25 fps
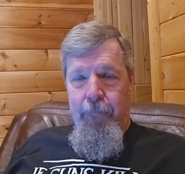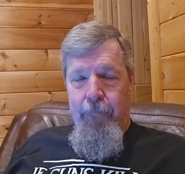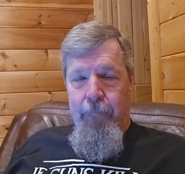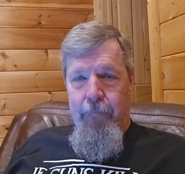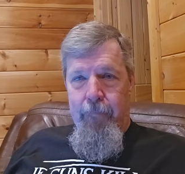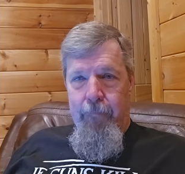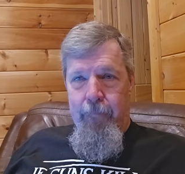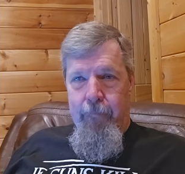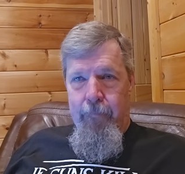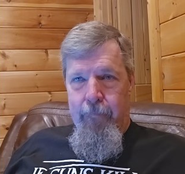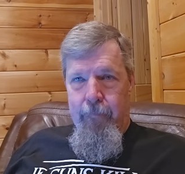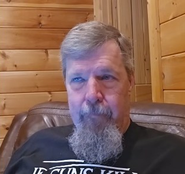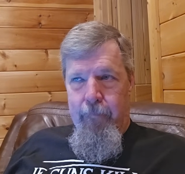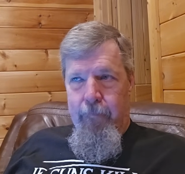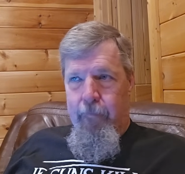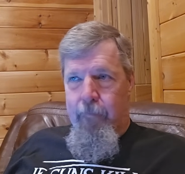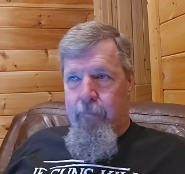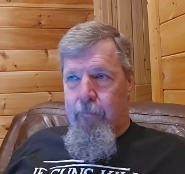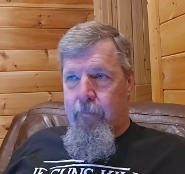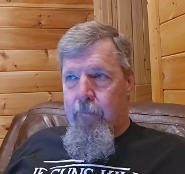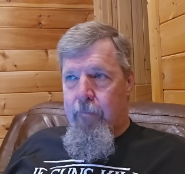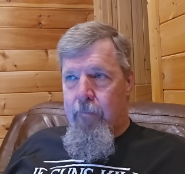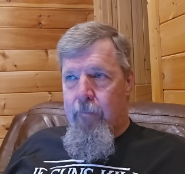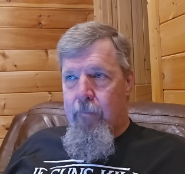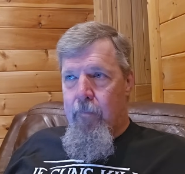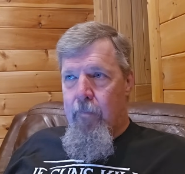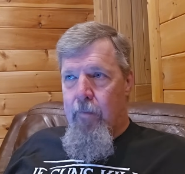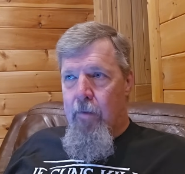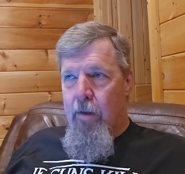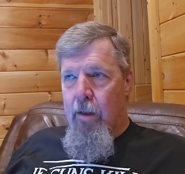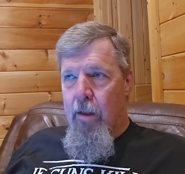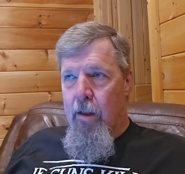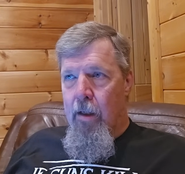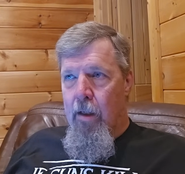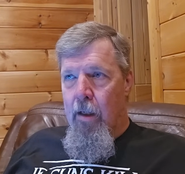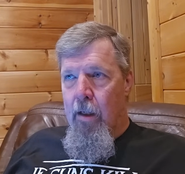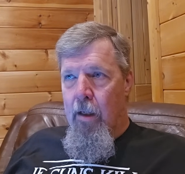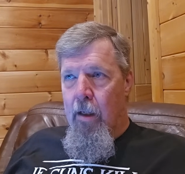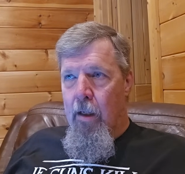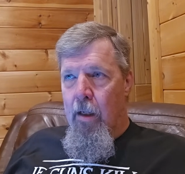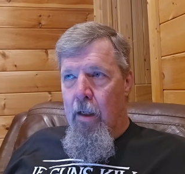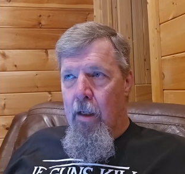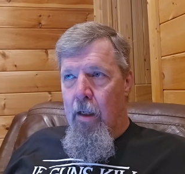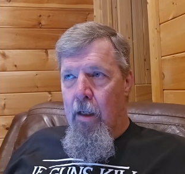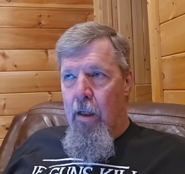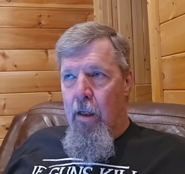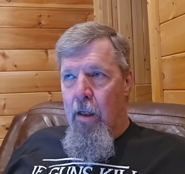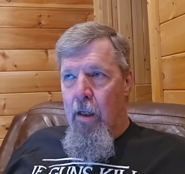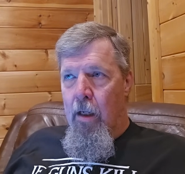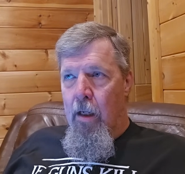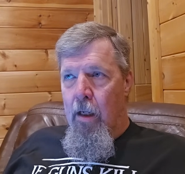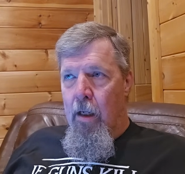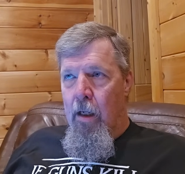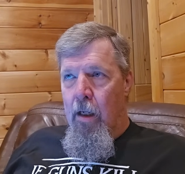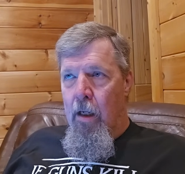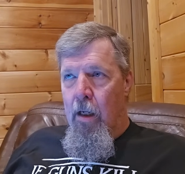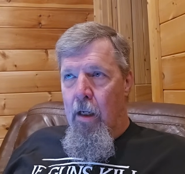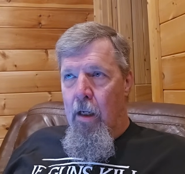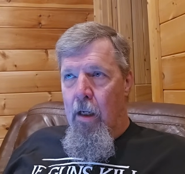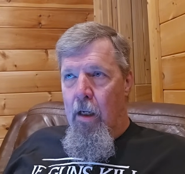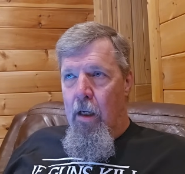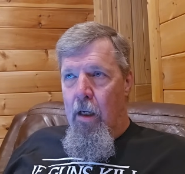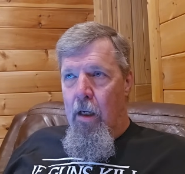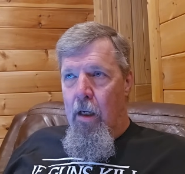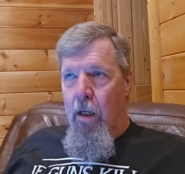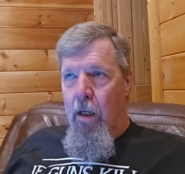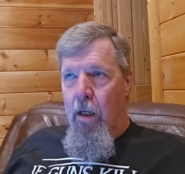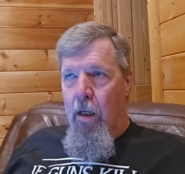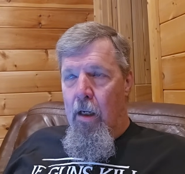Nothing is said.